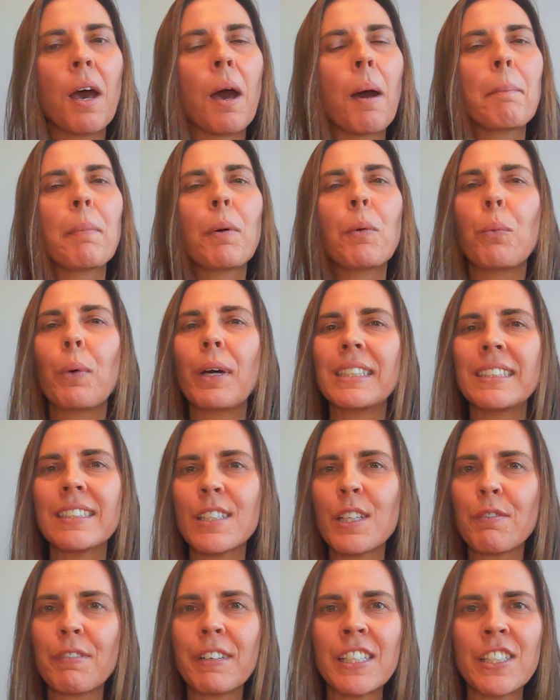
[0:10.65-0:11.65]
But what does
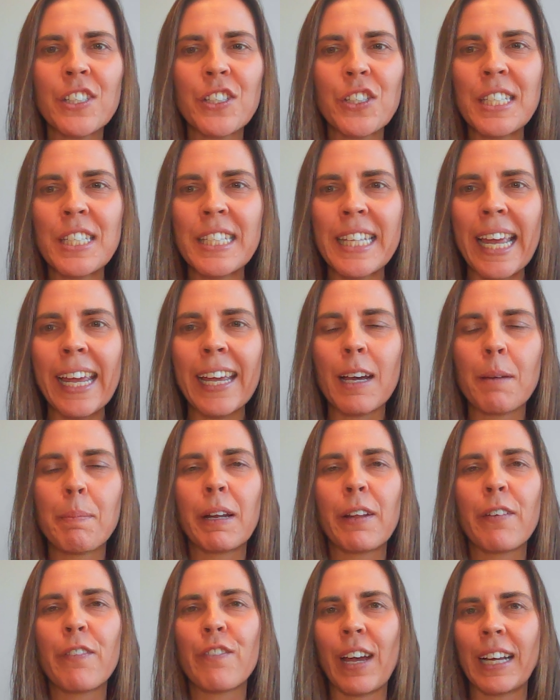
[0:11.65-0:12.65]
the research say about
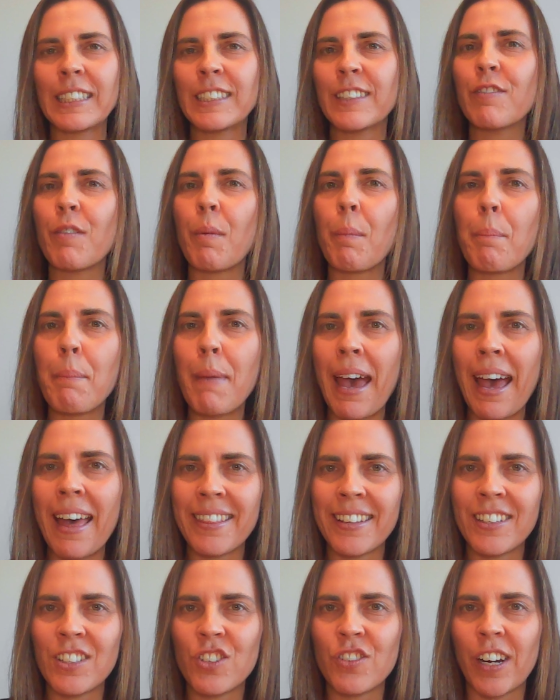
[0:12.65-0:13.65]
effective math
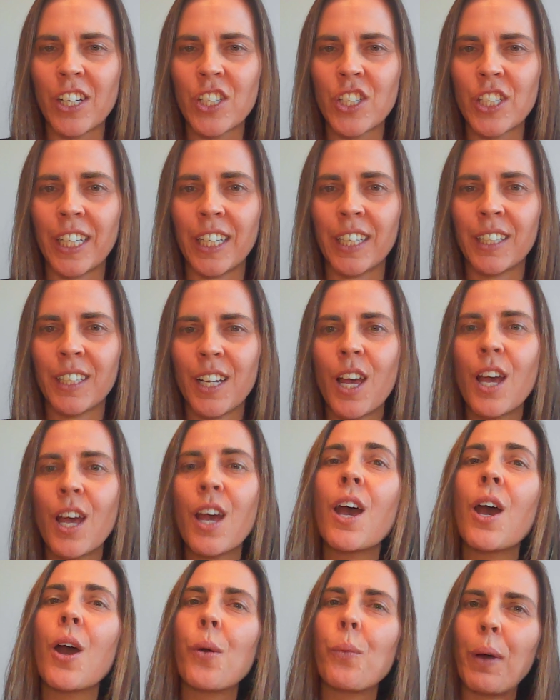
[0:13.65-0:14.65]
instruction?
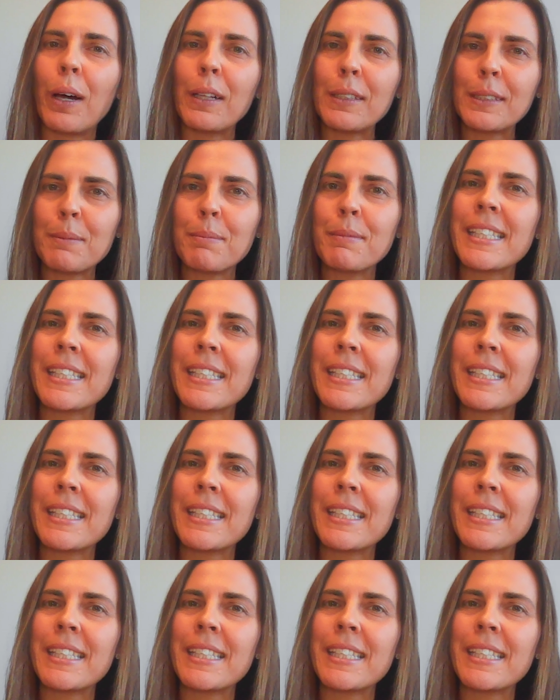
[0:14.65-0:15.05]
Welcome